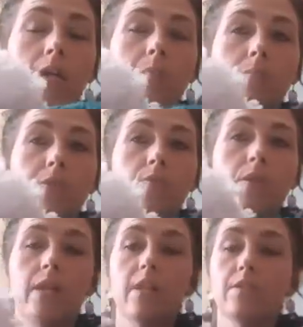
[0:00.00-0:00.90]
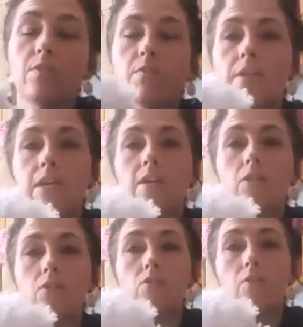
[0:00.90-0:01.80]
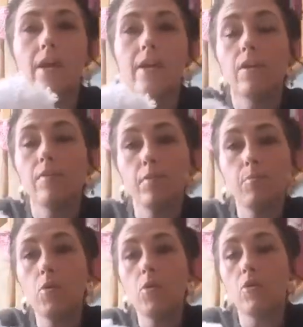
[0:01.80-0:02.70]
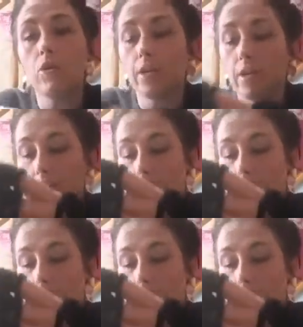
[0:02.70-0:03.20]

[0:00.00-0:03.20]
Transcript: in between. I don't think it'll look right, you know, for a boy.